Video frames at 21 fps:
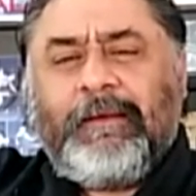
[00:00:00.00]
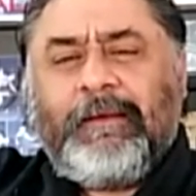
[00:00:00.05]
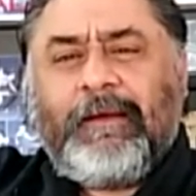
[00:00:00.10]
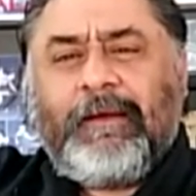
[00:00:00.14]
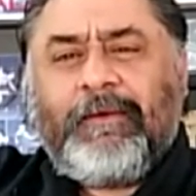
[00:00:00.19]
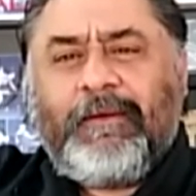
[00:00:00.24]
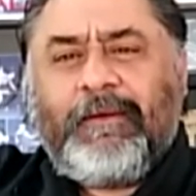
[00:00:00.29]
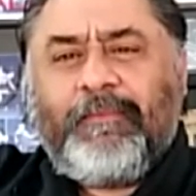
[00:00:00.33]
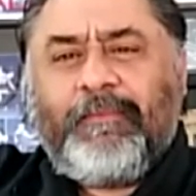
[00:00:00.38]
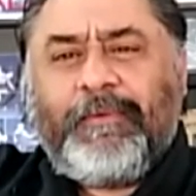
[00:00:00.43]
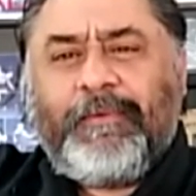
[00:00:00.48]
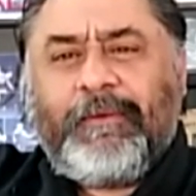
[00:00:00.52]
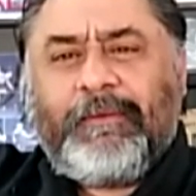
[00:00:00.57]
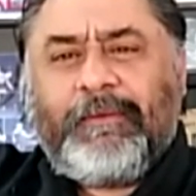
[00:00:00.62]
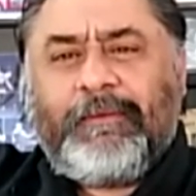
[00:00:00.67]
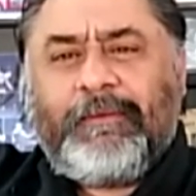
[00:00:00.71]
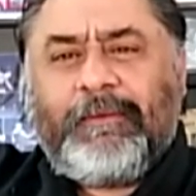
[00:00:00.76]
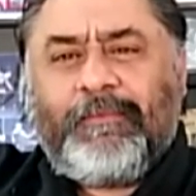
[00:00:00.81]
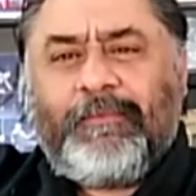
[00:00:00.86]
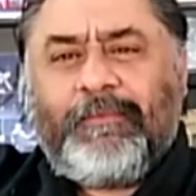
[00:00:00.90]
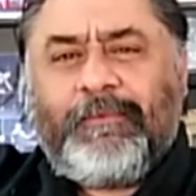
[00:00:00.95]
how can I put
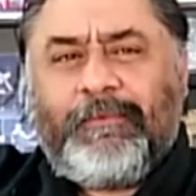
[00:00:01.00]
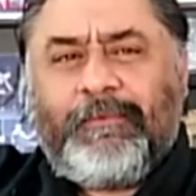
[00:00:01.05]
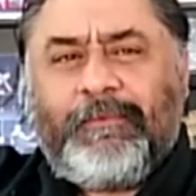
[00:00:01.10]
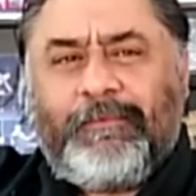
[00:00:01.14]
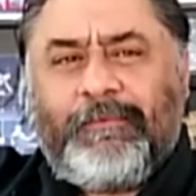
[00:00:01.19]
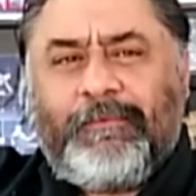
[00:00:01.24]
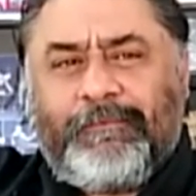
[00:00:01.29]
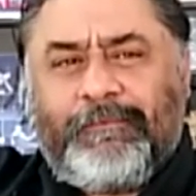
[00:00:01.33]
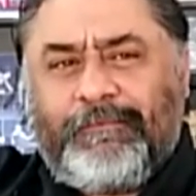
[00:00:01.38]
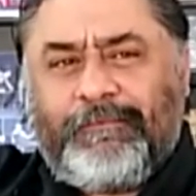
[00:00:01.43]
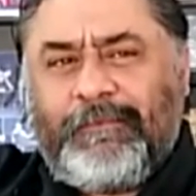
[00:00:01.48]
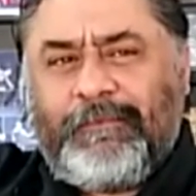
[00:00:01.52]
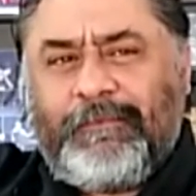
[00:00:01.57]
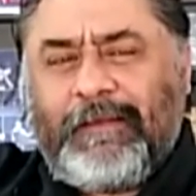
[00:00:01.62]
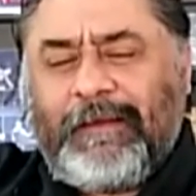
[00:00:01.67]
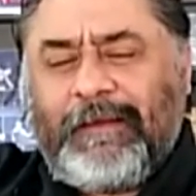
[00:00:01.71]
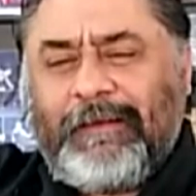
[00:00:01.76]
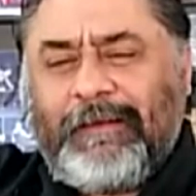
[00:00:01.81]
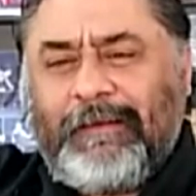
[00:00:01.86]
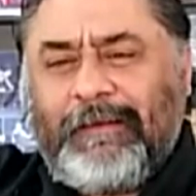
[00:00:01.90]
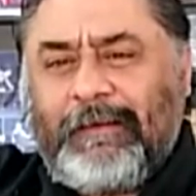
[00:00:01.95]
it,
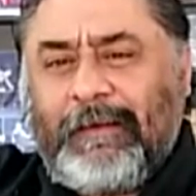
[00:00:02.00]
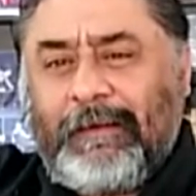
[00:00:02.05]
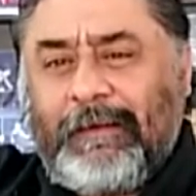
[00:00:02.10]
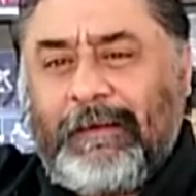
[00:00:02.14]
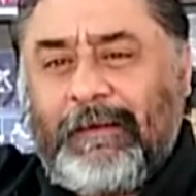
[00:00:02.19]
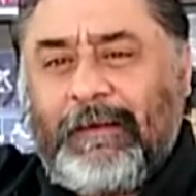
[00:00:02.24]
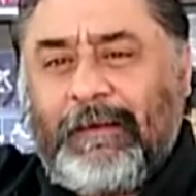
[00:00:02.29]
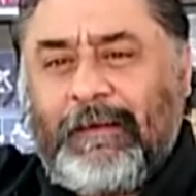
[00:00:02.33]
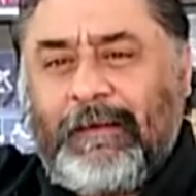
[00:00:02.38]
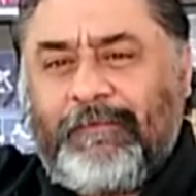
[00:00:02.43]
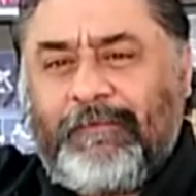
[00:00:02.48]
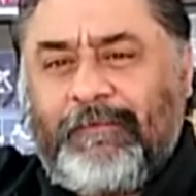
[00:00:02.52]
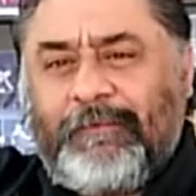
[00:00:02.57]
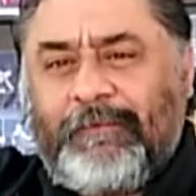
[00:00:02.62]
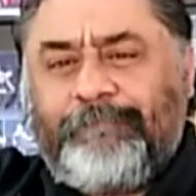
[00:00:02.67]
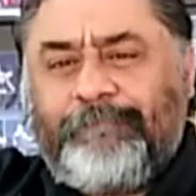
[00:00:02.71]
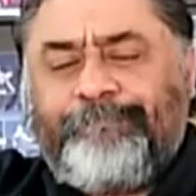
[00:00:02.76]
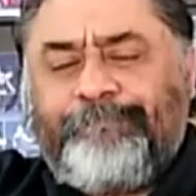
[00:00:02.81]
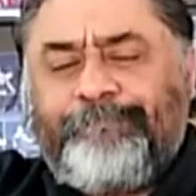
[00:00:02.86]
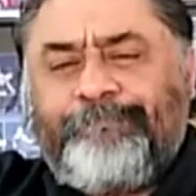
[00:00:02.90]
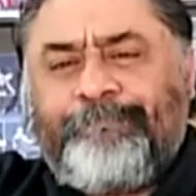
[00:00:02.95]
9/11